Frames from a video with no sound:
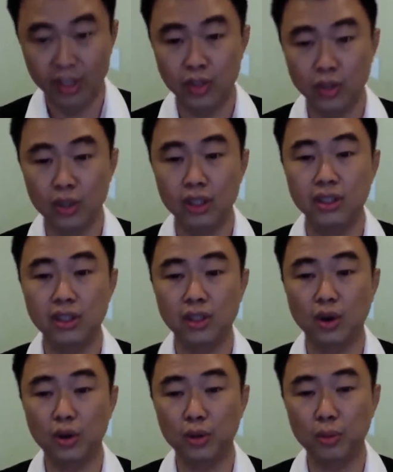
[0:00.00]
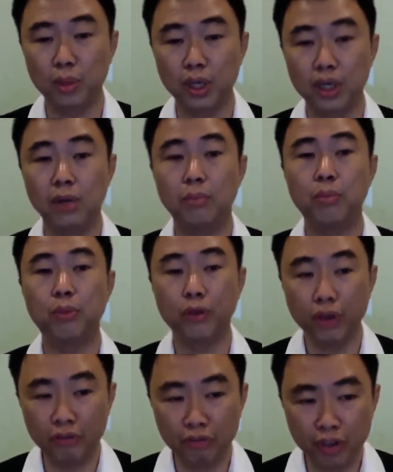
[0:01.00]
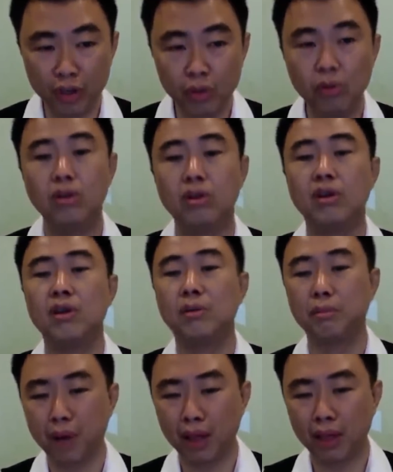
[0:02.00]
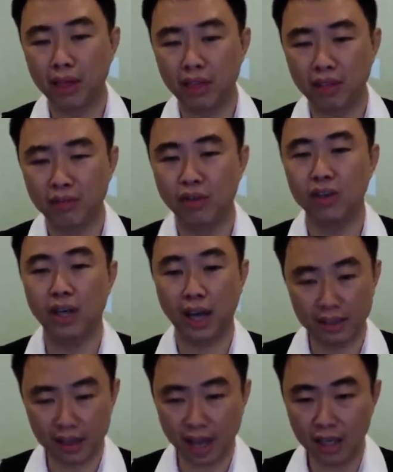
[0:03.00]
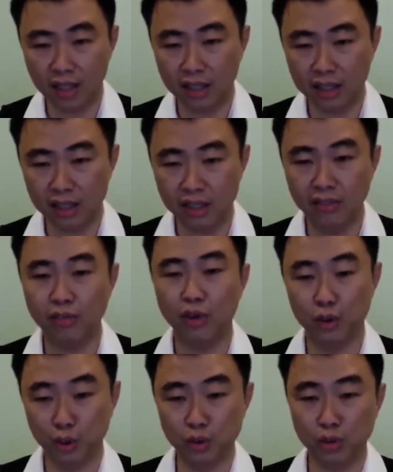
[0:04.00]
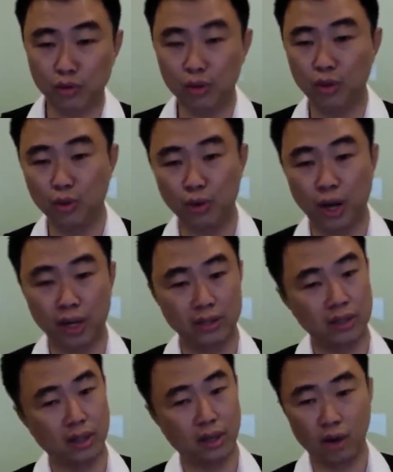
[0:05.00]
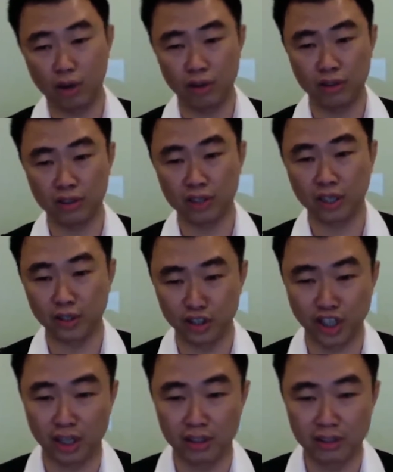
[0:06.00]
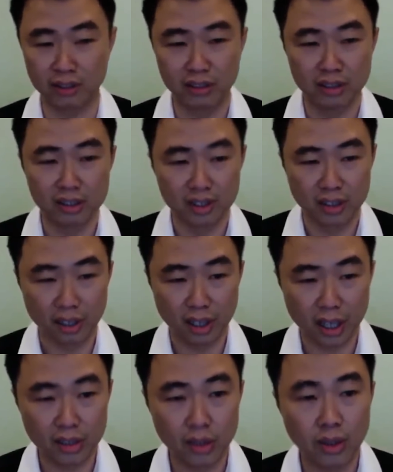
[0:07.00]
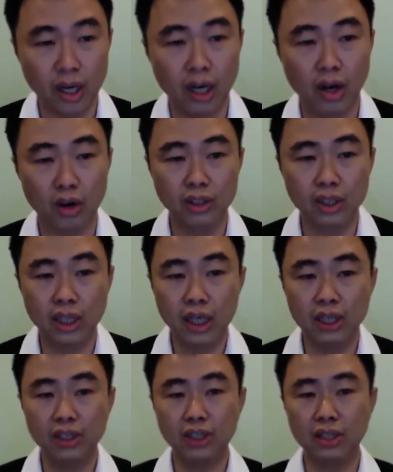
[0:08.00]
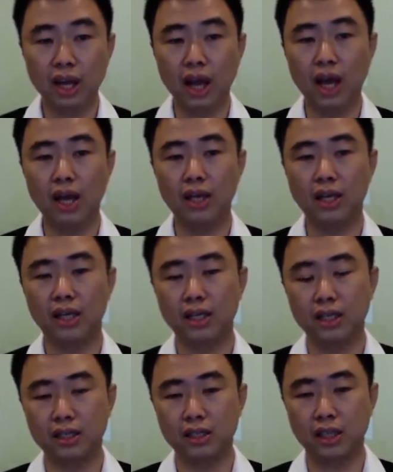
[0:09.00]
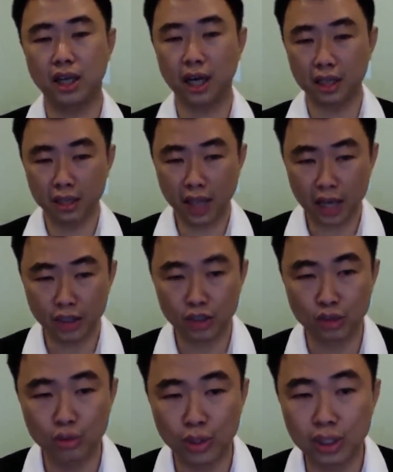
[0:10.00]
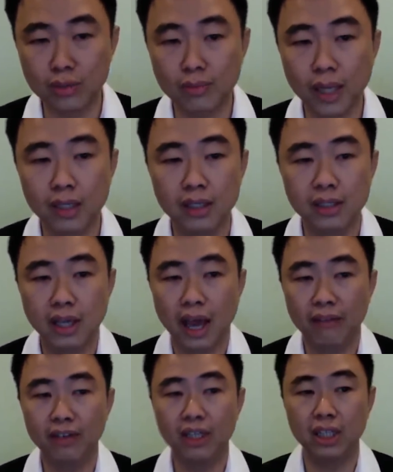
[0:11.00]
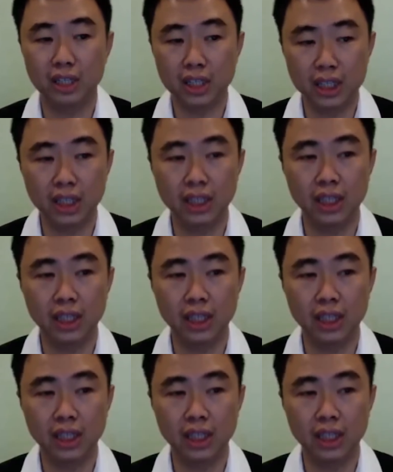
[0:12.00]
So this is going to be the preview month for the entire year for those of you who has a horse inside your chart. Okay, so auxiliary star that is attached to this month is the heavenly Yi,